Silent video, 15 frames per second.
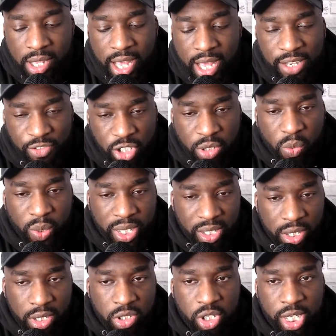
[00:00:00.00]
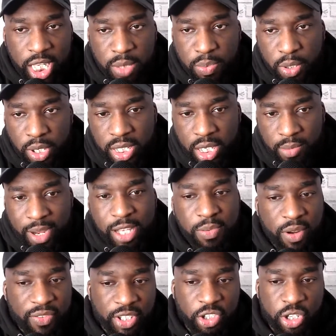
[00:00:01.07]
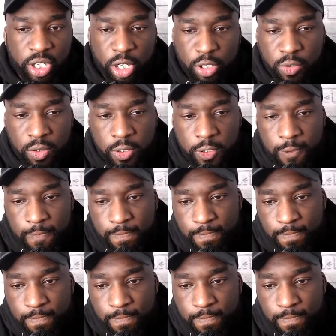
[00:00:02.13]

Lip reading: And if she wins, she gets put into the match. But I think she's going to lose.